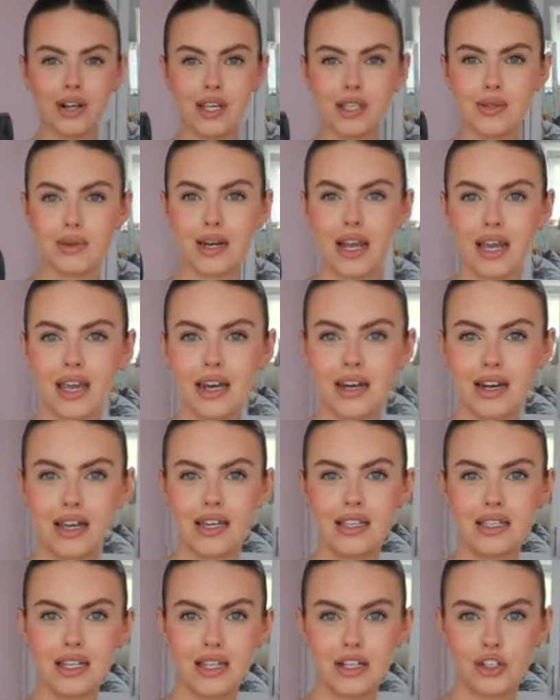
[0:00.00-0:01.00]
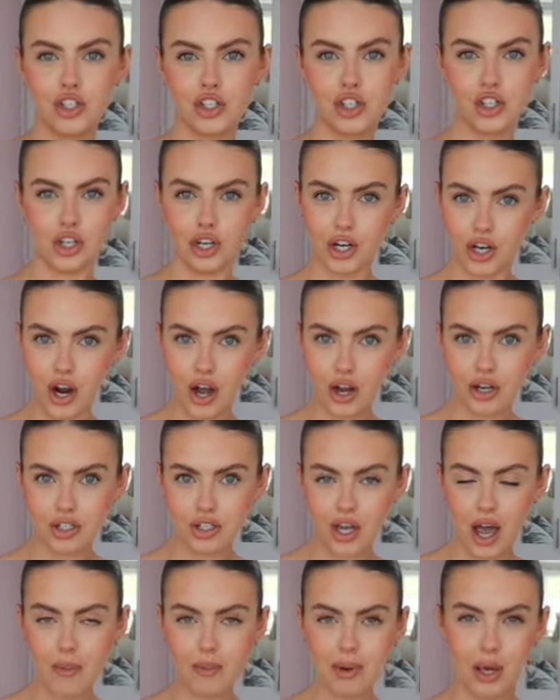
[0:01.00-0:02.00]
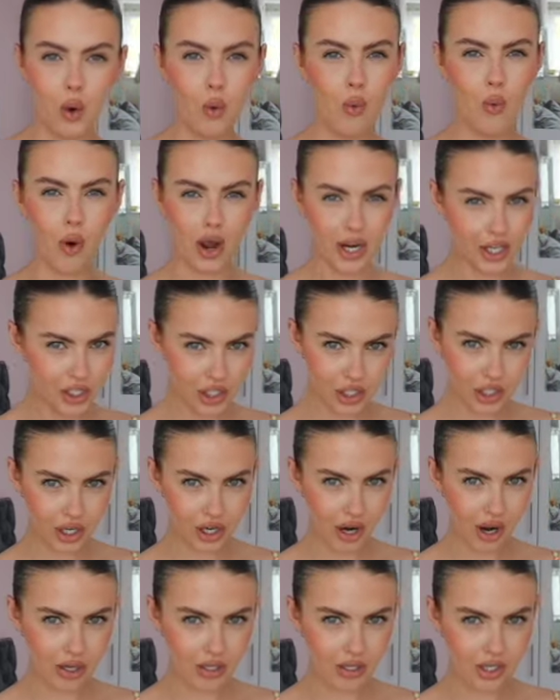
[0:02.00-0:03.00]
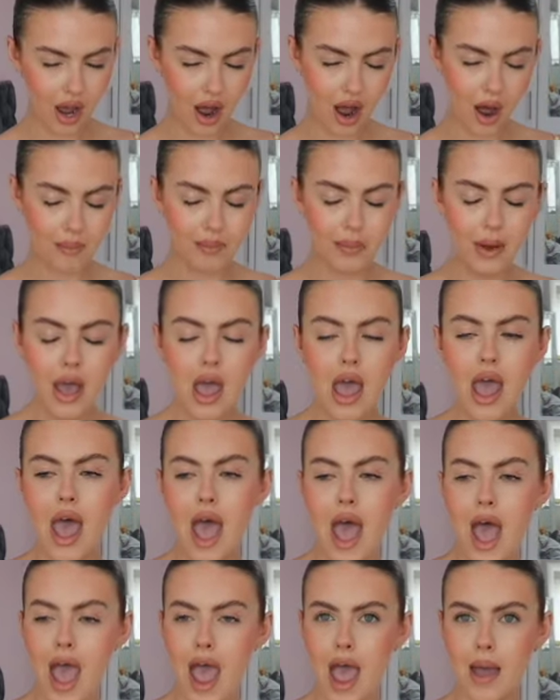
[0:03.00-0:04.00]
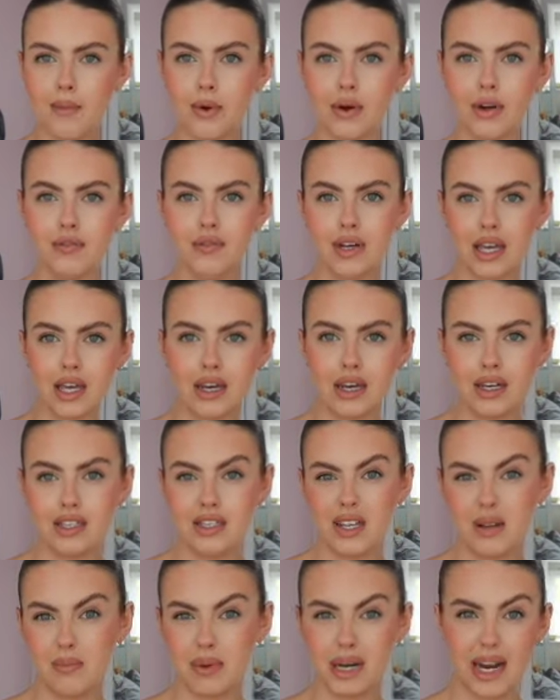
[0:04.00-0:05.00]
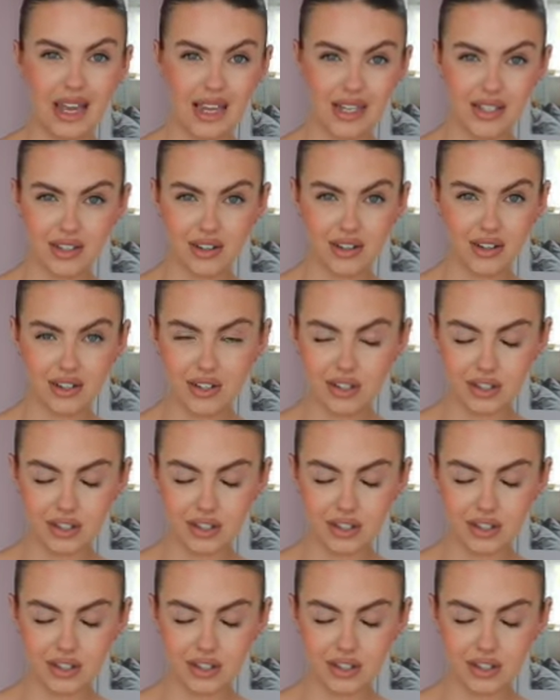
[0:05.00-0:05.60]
nice with like a nice little shirt on top, like a white shirt on top, or even like a nice little blazer or